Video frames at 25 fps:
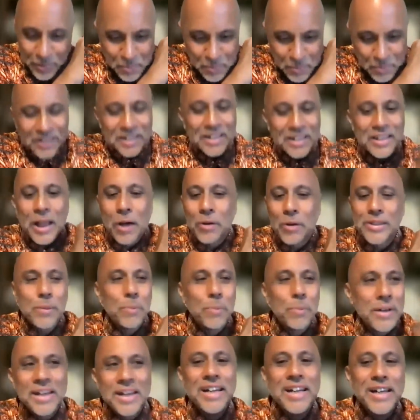Me, that was the
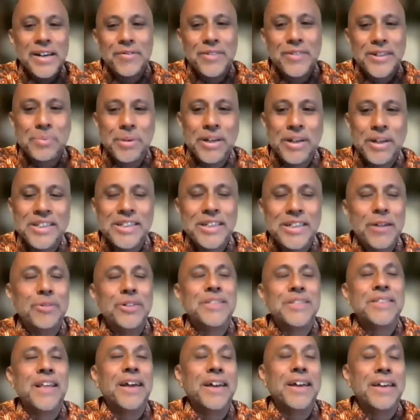beginning of her speech, and I'm
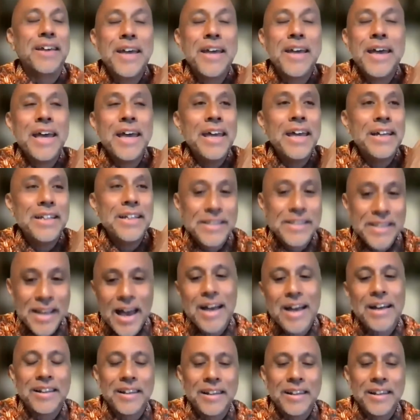just like,
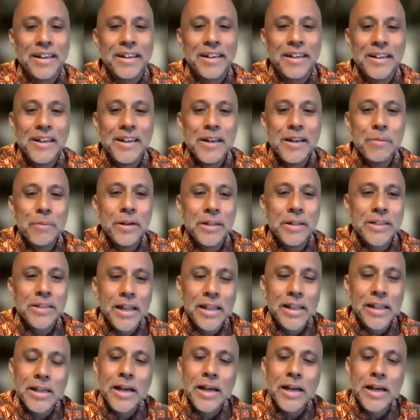exactly, because
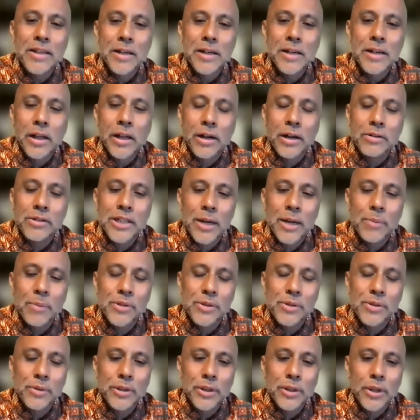I I think a lot of
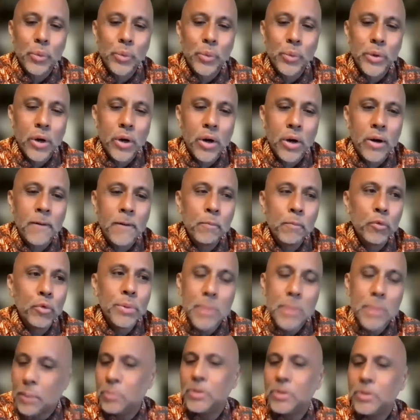times, you know, we are we
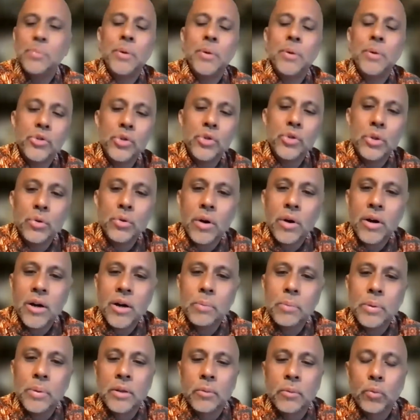may be speaking to a choir,
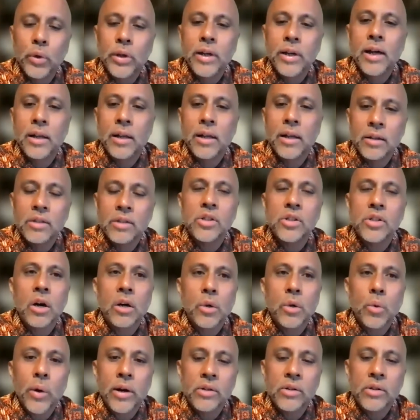but the reality is our
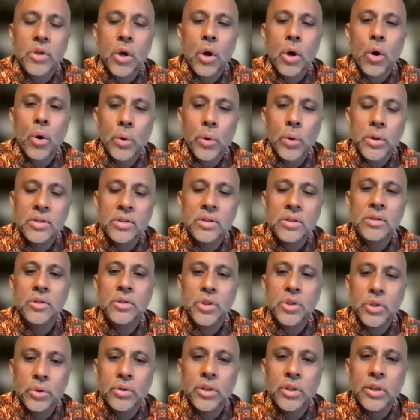choirs always
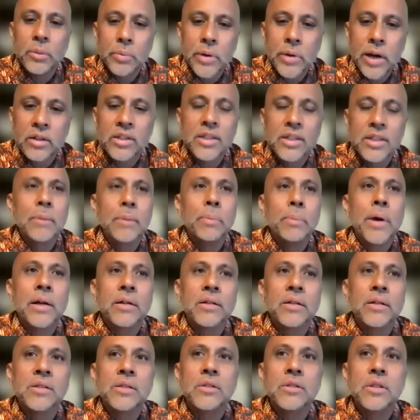do need practice, and they
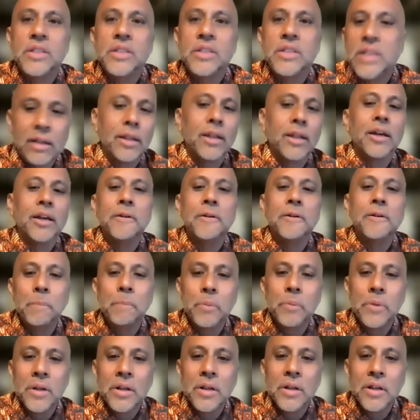practice daily.
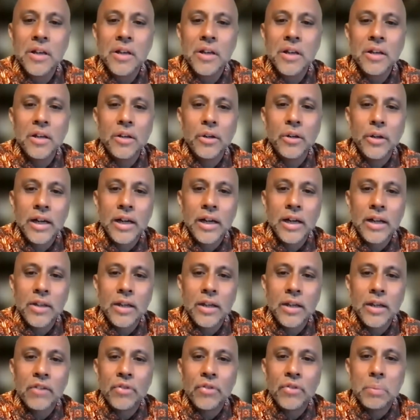You know, and I
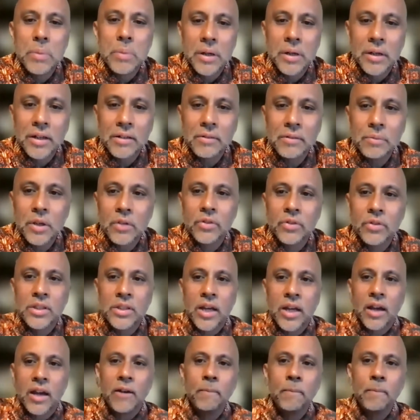think every minute of the
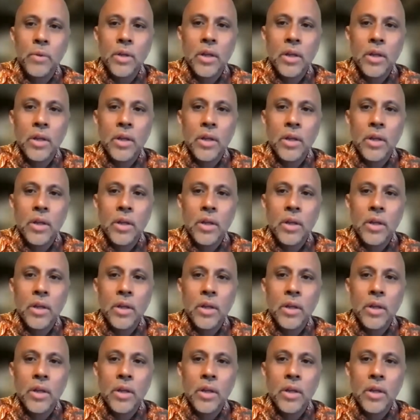day.